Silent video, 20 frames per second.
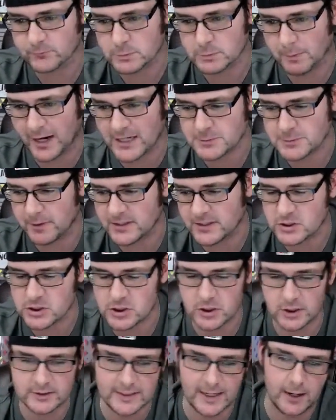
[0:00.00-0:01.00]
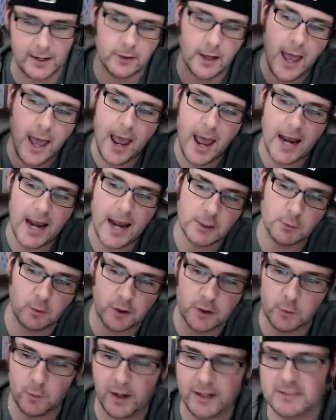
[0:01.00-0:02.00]
MySpace is shut down. Anywhere you
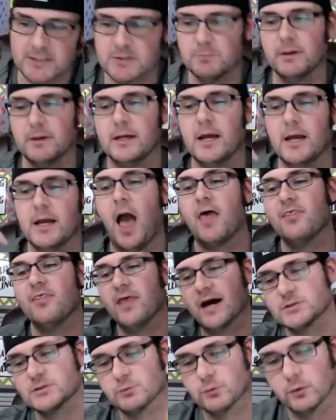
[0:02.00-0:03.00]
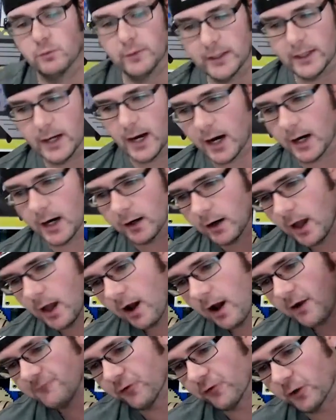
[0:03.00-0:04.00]
want us to be, that's where we are.
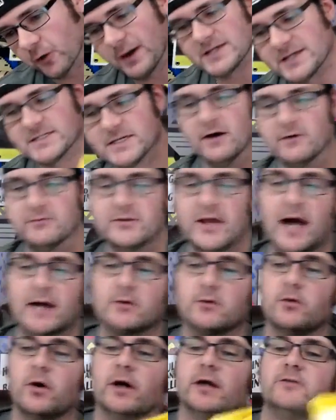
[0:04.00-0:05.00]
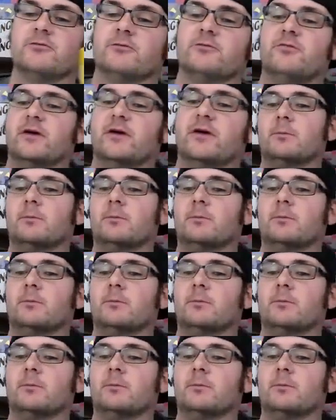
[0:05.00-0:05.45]
For myself, Dr. Lucky from Fig and